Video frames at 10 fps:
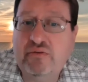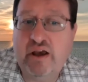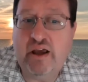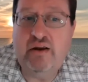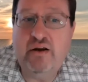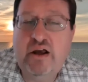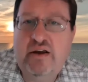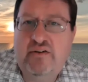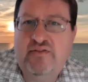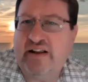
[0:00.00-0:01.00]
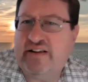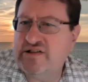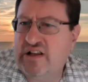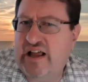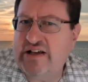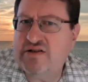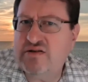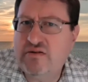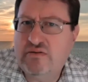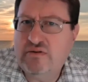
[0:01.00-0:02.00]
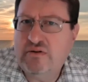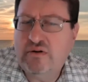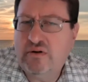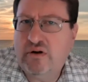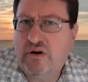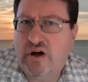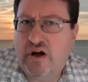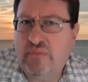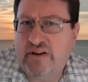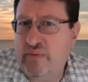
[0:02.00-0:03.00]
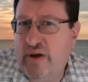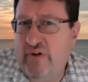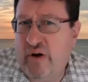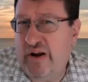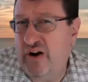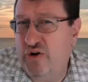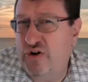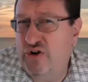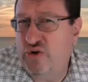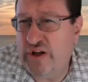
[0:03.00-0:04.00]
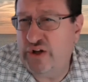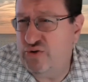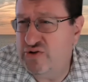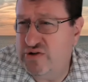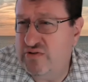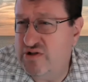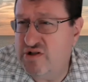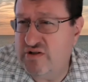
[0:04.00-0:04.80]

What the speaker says: Okay. In fact, this class, I think we have about 122 students.